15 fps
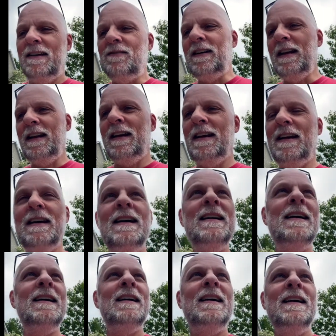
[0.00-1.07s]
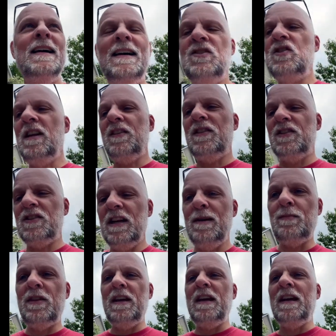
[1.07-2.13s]
right? It's not the same
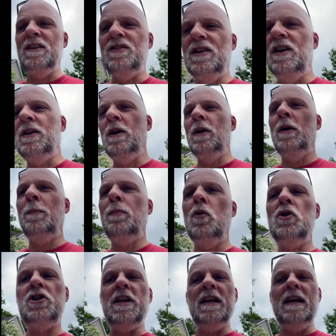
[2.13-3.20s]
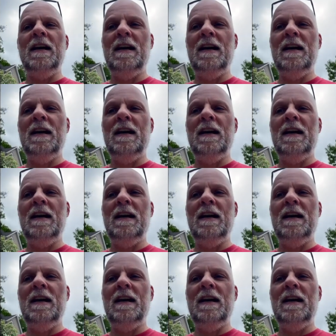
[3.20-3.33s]
thing as a pushy,